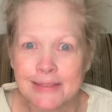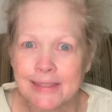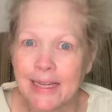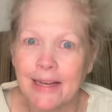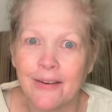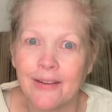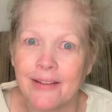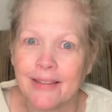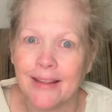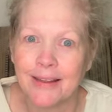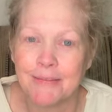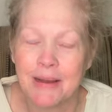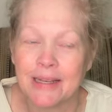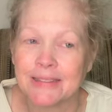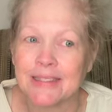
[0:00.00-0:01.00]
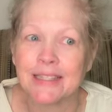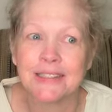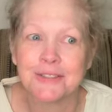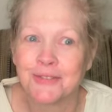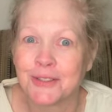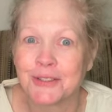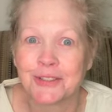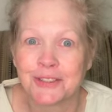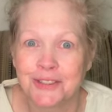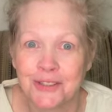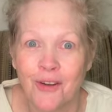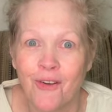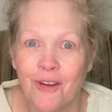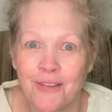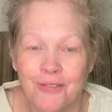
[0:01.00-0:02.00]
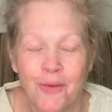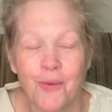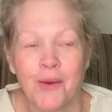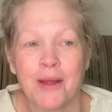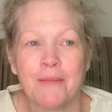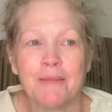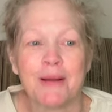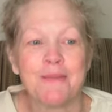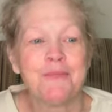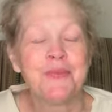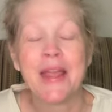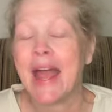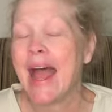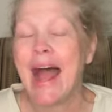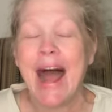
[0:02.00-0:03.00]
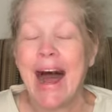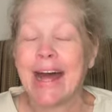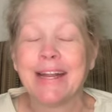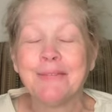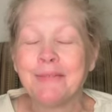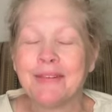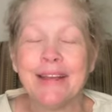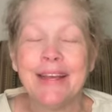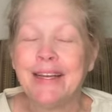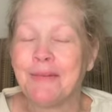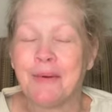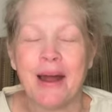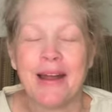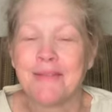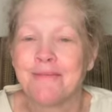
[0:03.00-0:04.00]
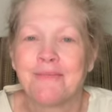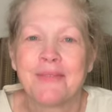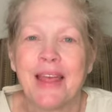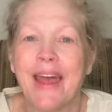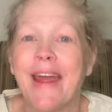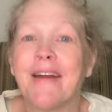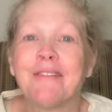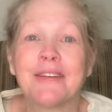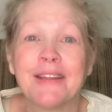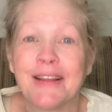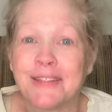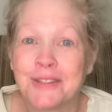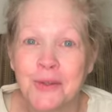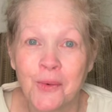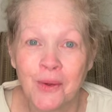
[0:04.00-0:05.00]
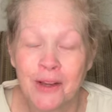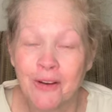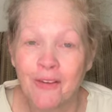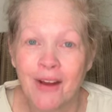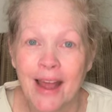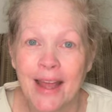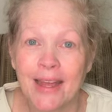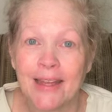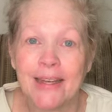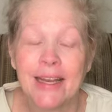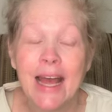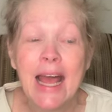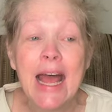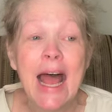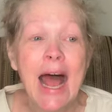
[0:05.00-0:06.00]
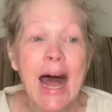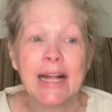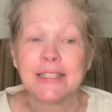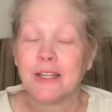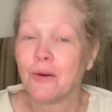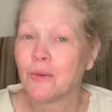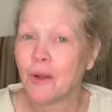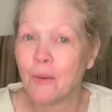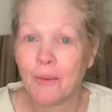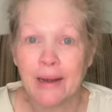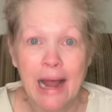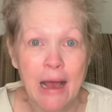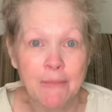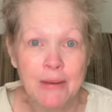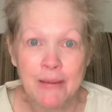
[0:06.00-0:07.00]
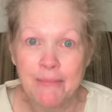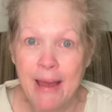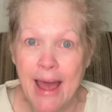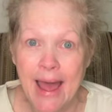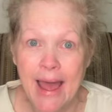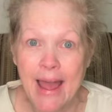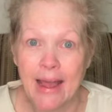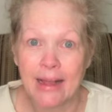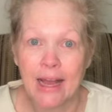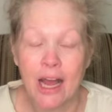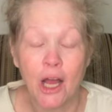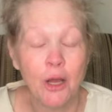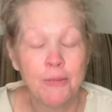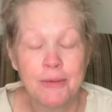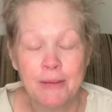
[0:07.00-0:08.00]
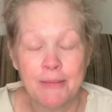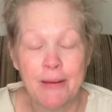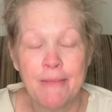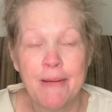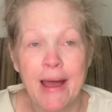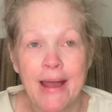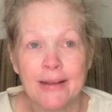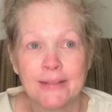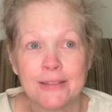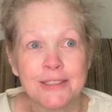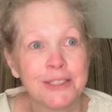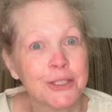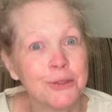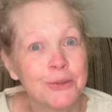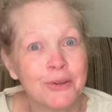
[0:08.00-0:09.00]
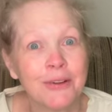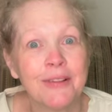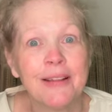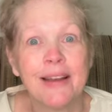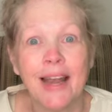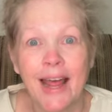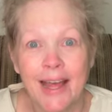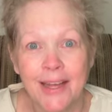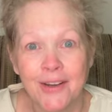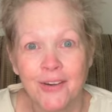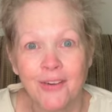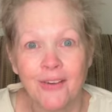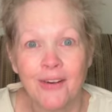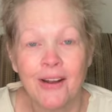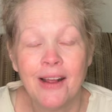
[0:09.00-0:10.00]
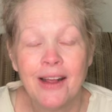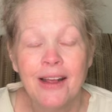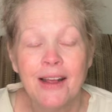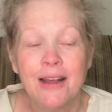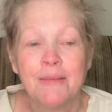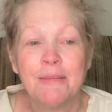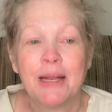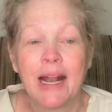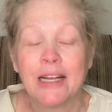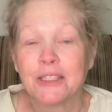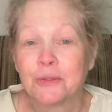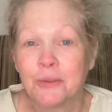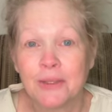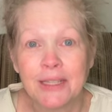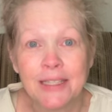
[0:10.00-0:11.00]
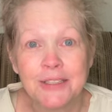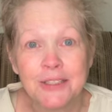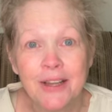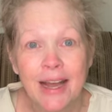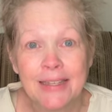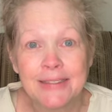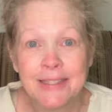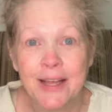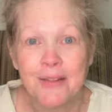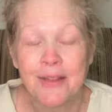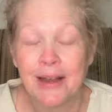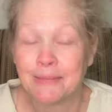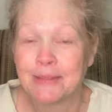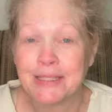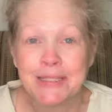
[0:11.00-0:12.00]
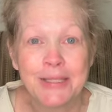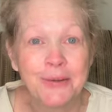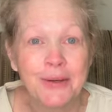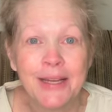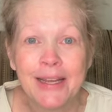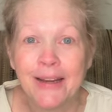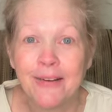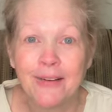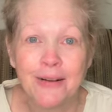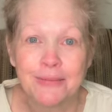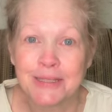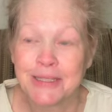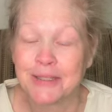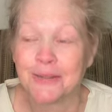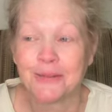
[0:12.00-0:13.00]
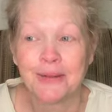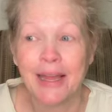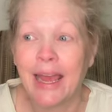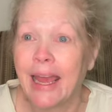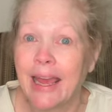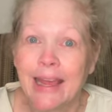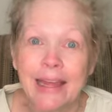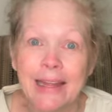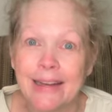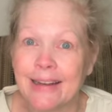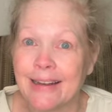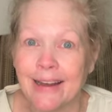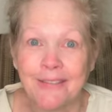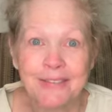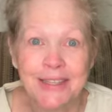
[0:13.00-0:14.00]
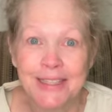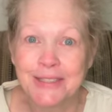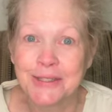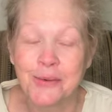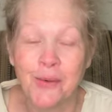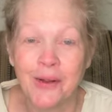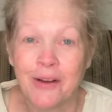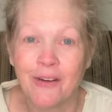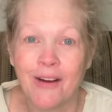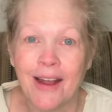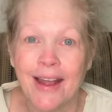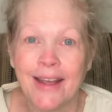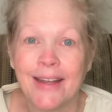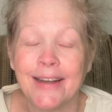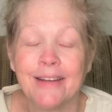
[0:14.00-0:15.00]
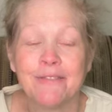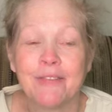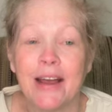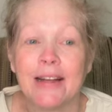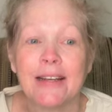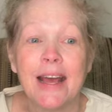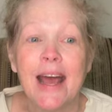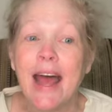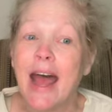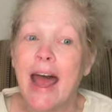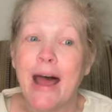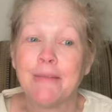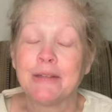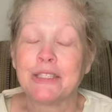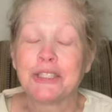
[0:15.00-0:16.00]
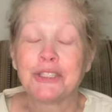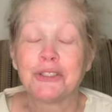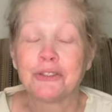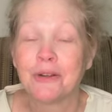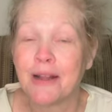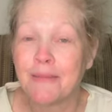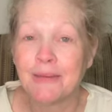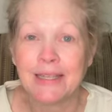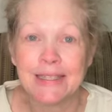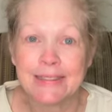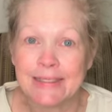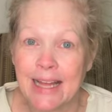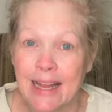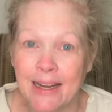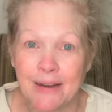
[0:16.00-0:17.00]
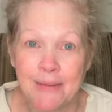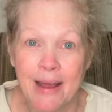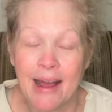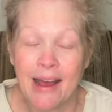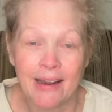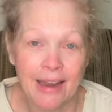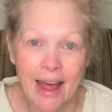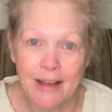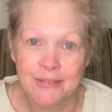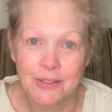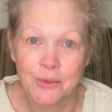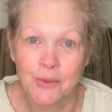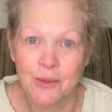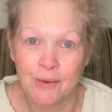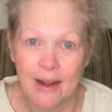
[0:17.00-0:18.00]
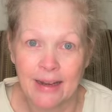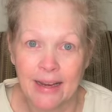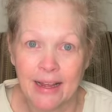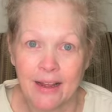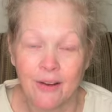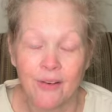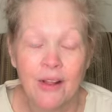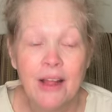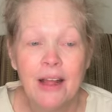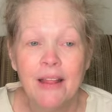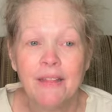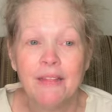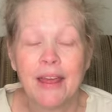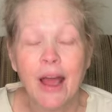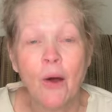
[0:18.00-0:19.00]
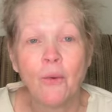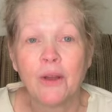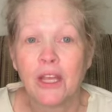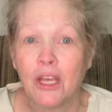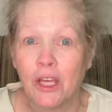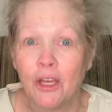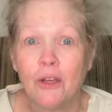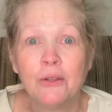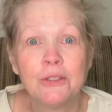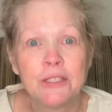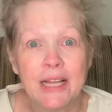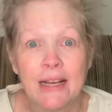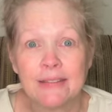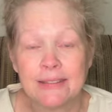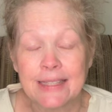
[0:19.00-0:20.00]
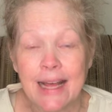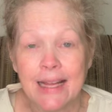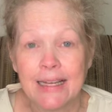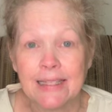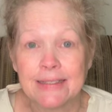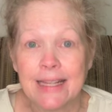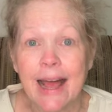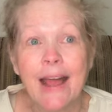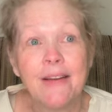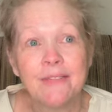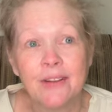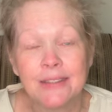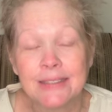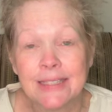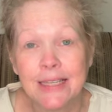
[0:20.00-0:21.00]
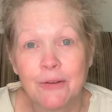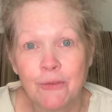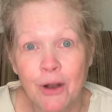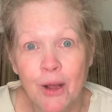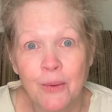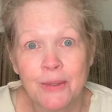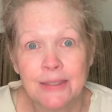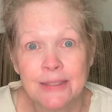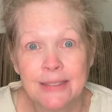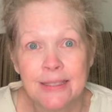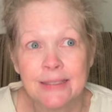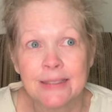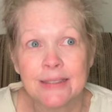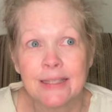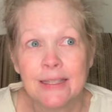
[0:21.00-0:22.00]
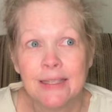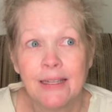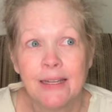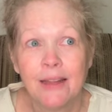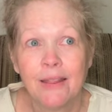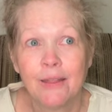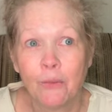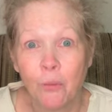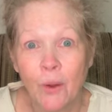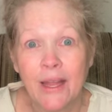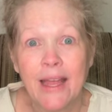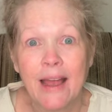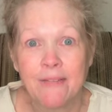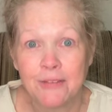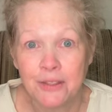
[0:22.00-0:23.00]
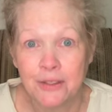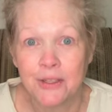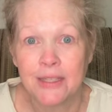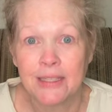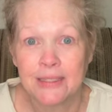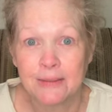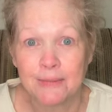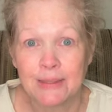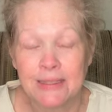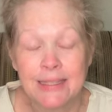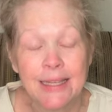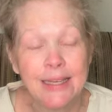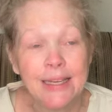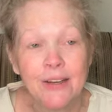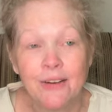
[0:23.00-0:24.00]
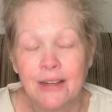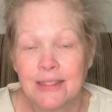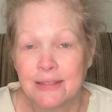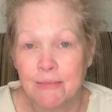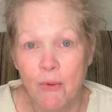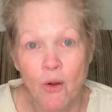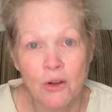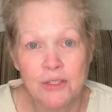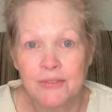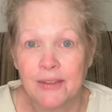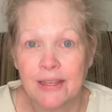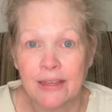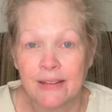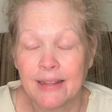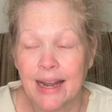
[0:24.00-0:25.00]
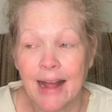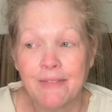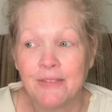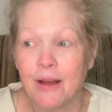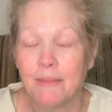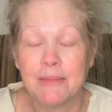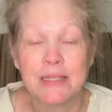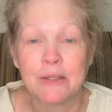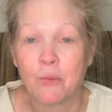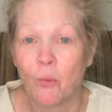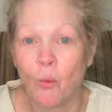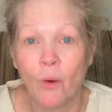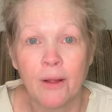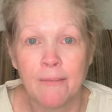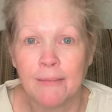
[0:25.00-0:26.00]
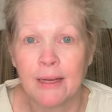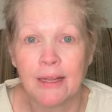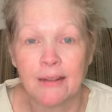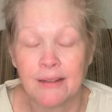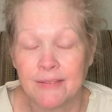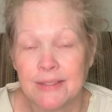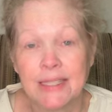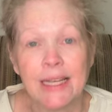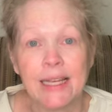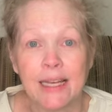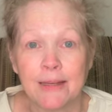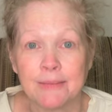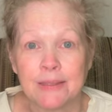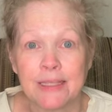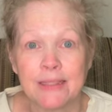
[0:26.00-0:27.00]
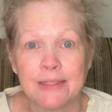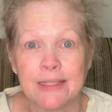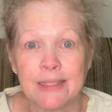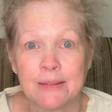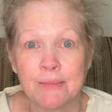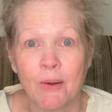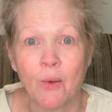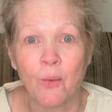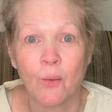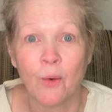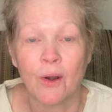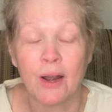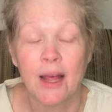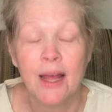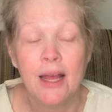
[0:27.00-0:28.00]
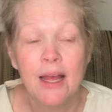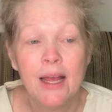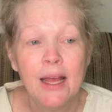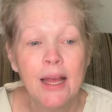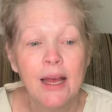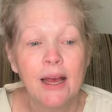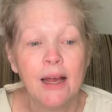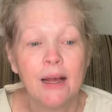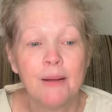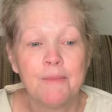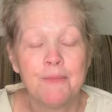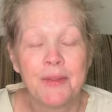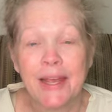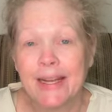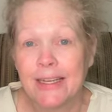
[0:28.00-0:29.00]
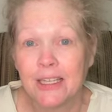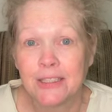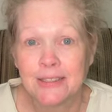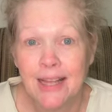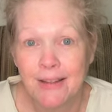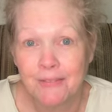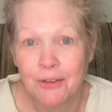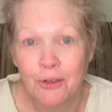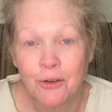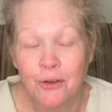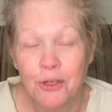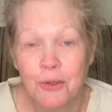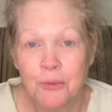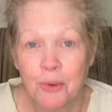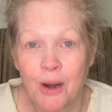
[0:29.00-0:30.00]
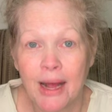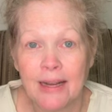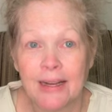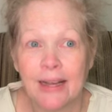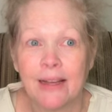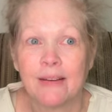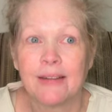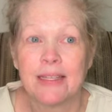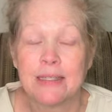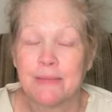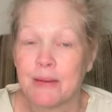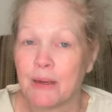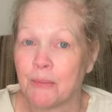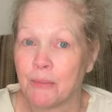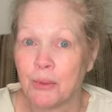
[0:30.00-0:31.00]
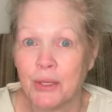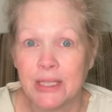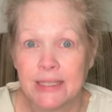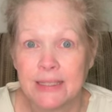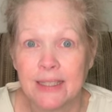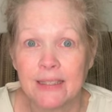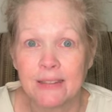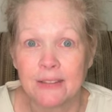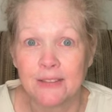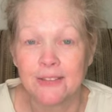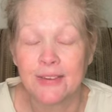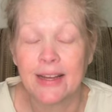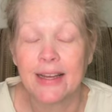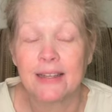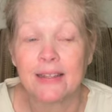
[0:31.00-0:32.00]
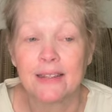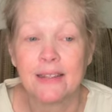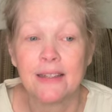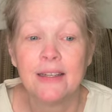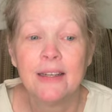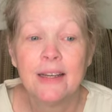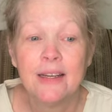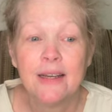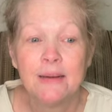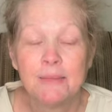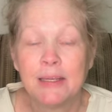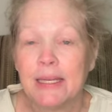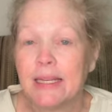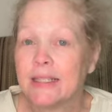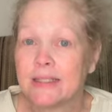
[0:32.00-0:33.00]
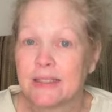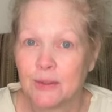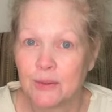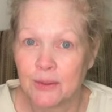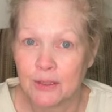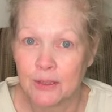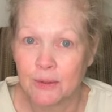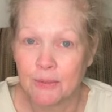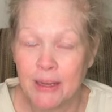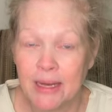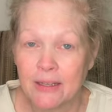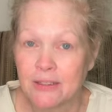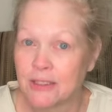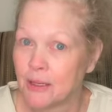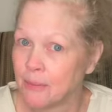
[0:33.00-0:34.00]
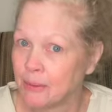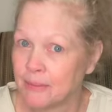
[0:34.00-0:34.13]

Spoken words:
teary thinking about it because I just feel so sorry for him. But anyway, everything's going great. I don't know when I'll be back. I hope to be back sooner than later. But I just want to let you guys know that I'm still here. I'm still kicking and everything's going great. In fact, I'm extremely excited about how life's going right now. The only huge downside is I have not seen Rowan since the week after Christmas. And here it is March 5th. And I've not missed 1 month of seeing him since he was born. He does have the croup right now. And he's been a pretty sick little fella. But he is doing a little better. So,